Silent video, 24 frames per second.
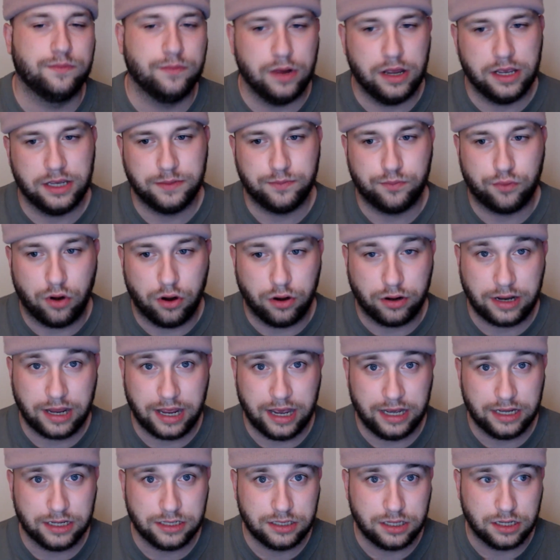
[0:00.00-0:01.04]
its
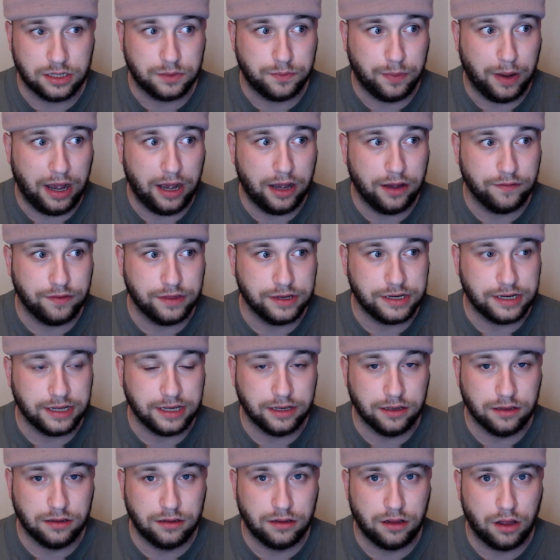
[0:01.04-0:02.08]
broadcast as part of the
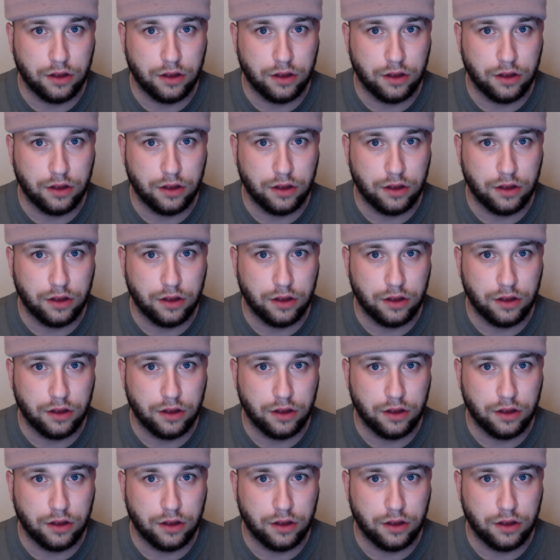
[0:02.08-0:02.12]
deal